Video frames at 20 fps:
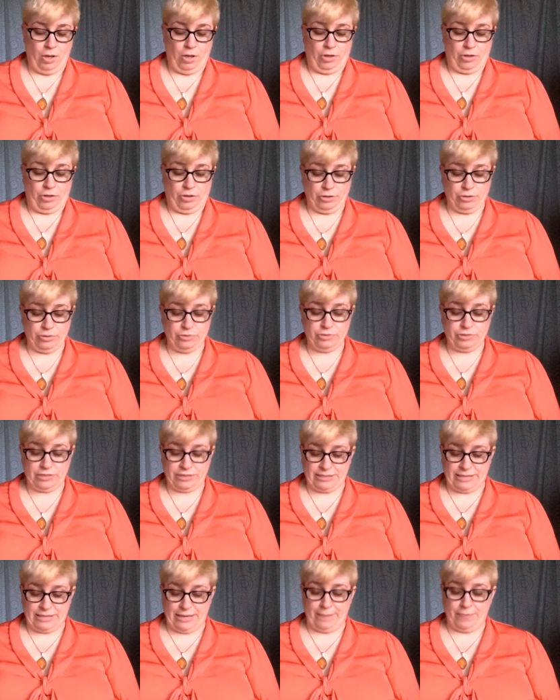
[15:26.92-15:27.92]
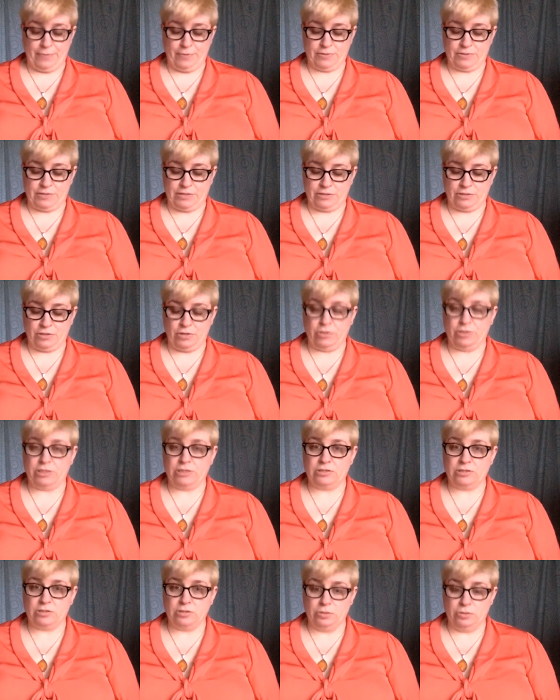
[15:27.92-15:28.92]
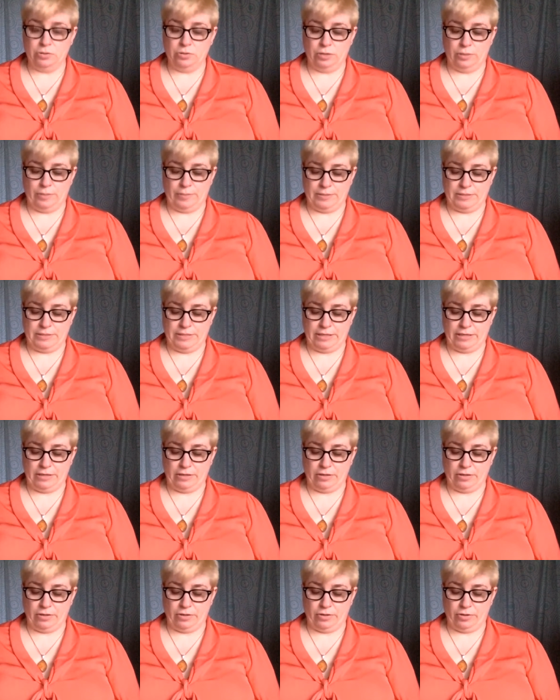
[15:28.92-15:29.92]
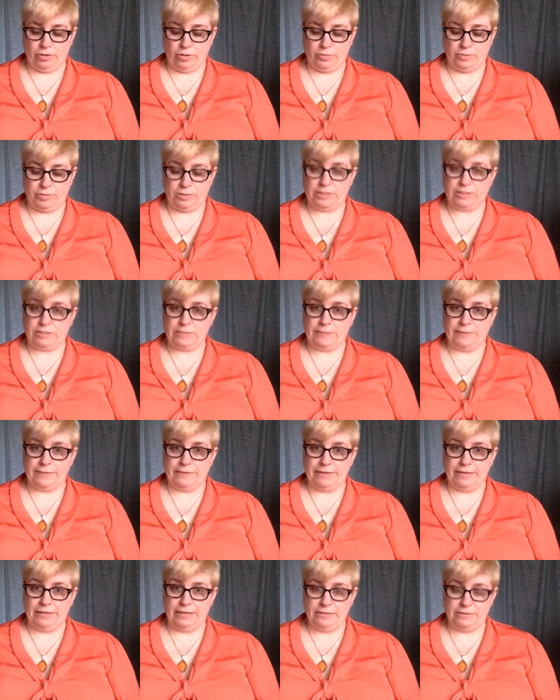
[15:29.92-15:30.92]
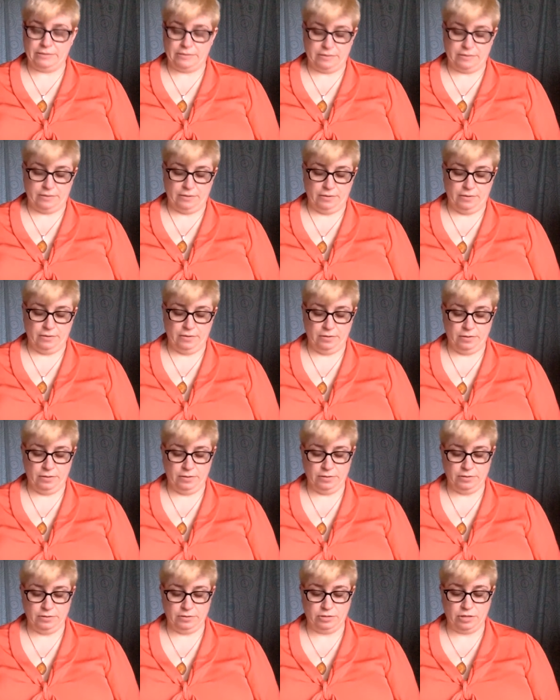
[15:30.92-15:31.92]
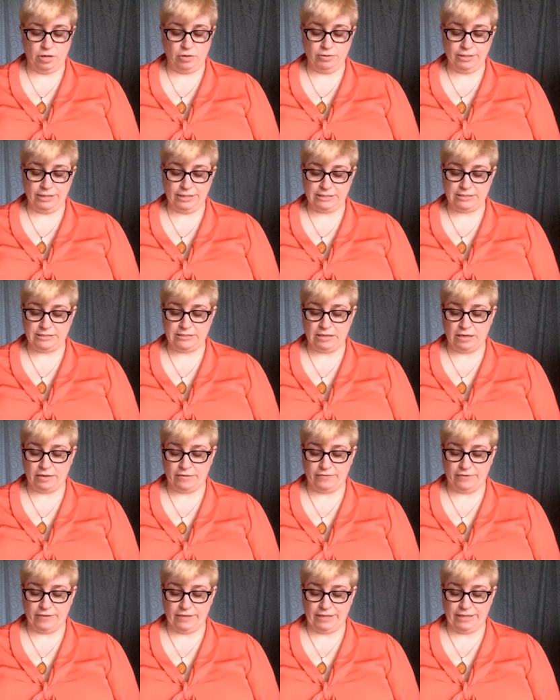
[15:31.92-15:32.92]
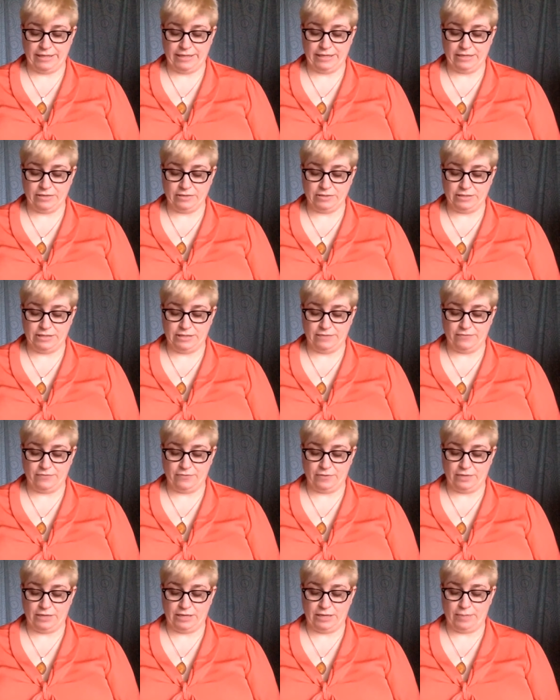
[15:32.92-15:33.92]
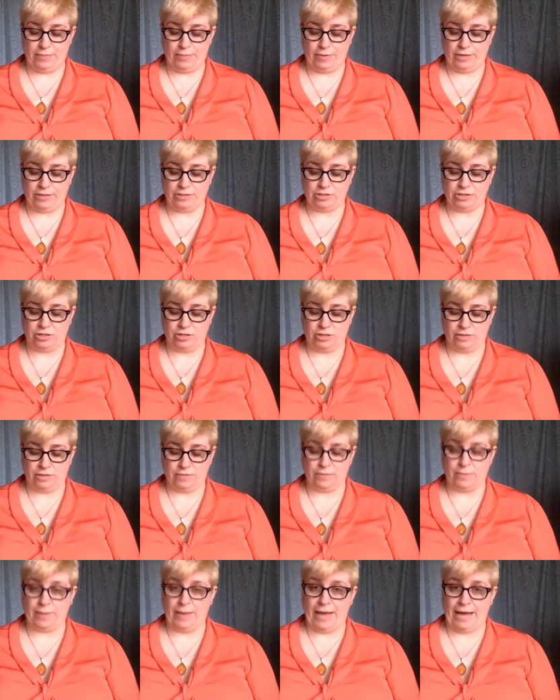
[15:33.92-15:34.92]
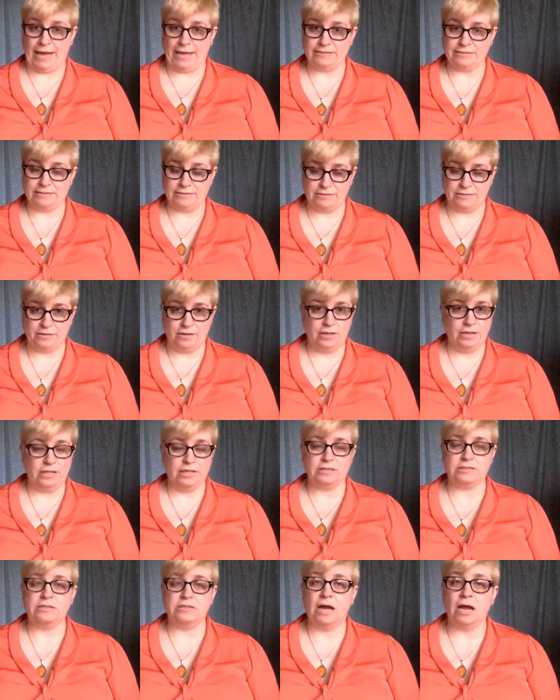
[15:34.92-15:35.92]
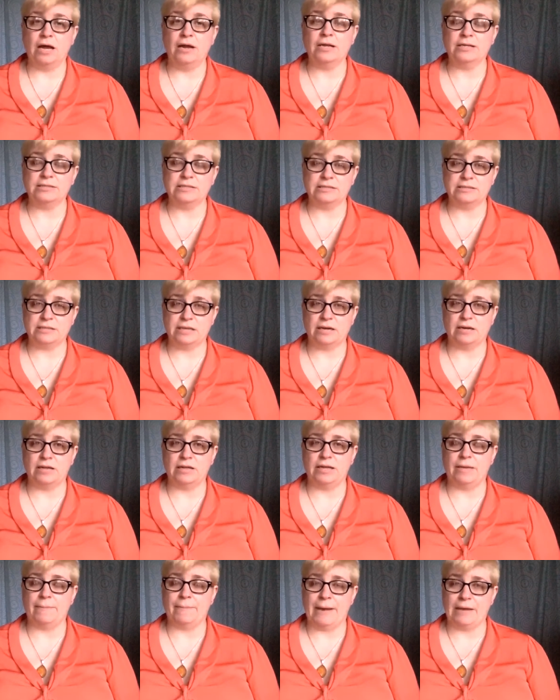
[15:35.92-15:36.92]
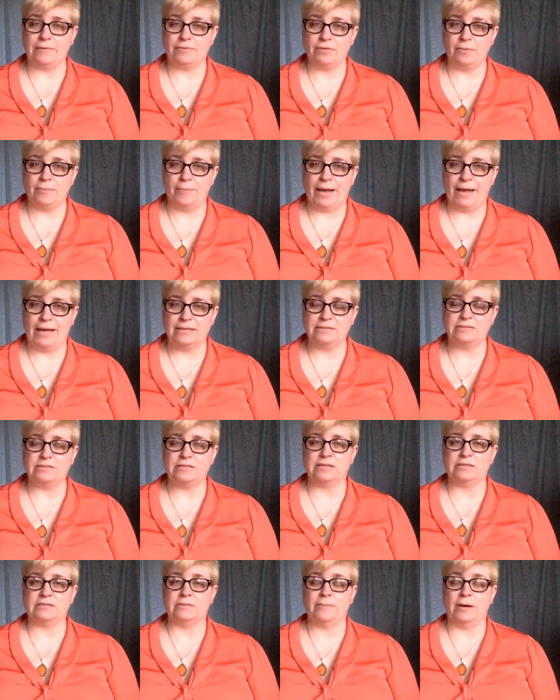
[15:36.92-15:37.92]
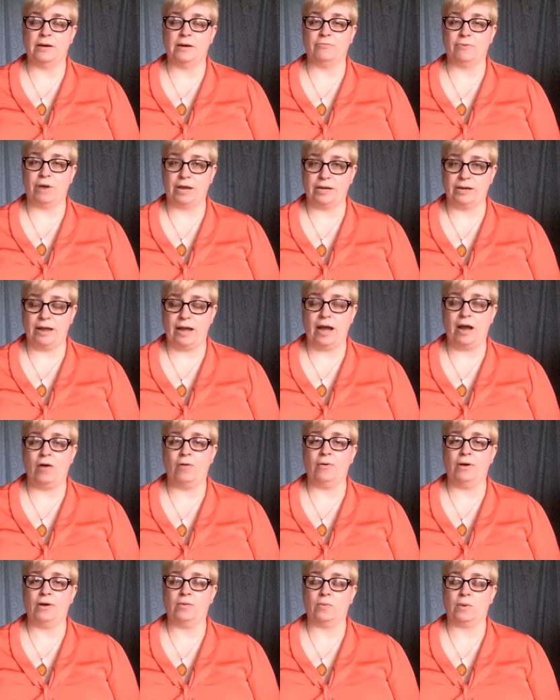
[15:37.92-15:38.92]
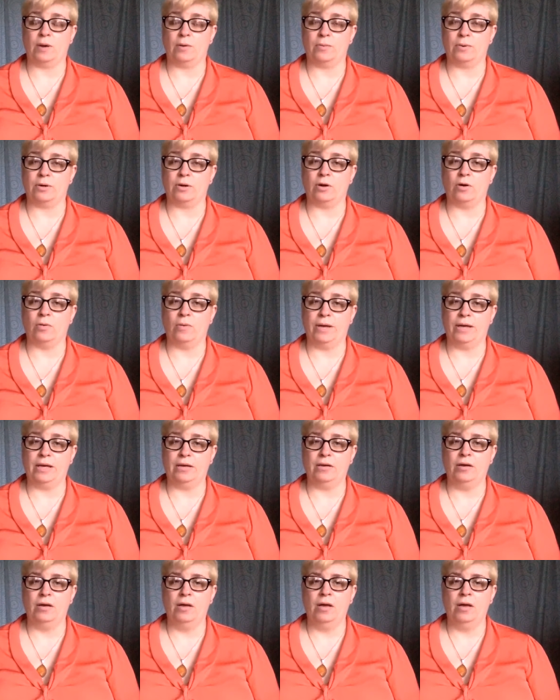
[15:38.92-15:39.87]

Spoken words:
Use examples that don't exclude a particular group's experience. Don't get stuck feeling guilty for the oppression of the past. It's not necessarily about the past. It's about right now and where we're going.